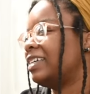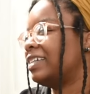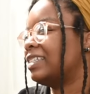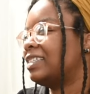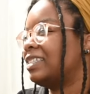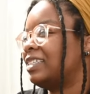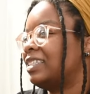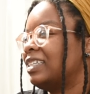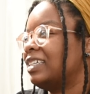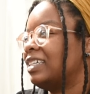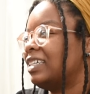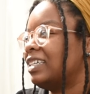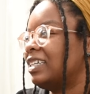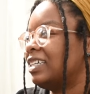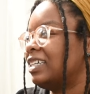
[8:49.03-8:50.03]
this
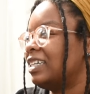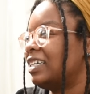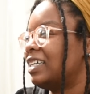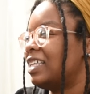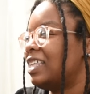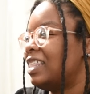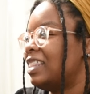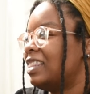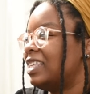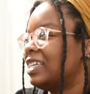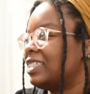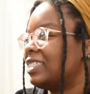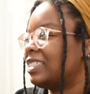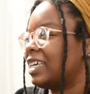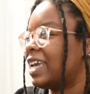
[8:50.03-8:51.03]

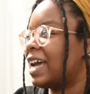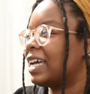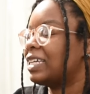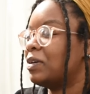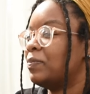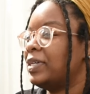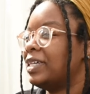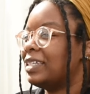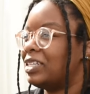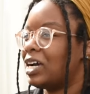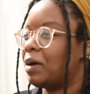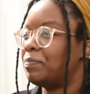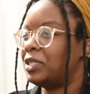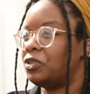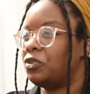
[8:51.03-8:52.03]
cat can be
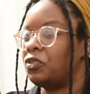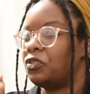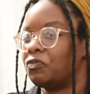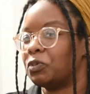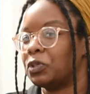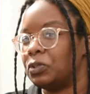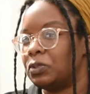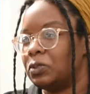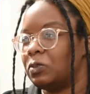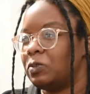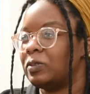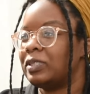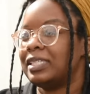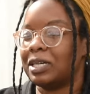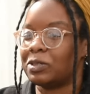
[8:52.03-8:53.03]
adopted through,
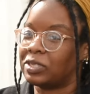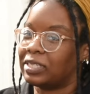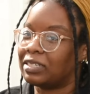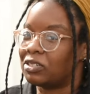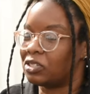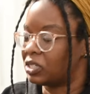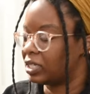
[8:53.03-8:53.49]
you know, such and